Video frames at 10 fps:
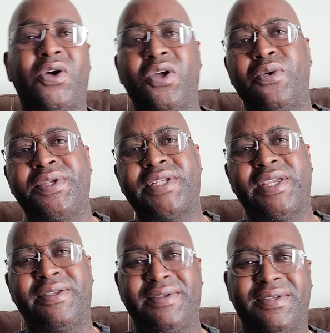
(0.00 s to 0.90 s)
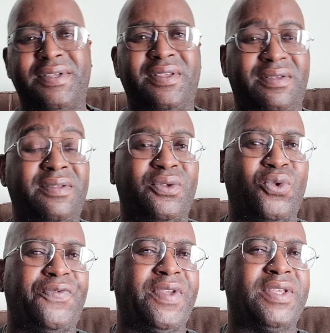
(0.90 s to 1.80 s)
I always say,
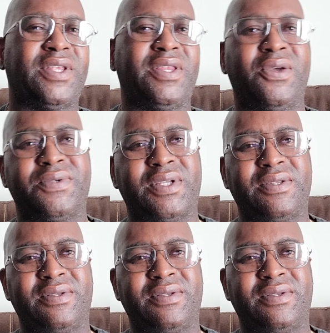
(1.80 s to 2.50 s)
who feels it knows it.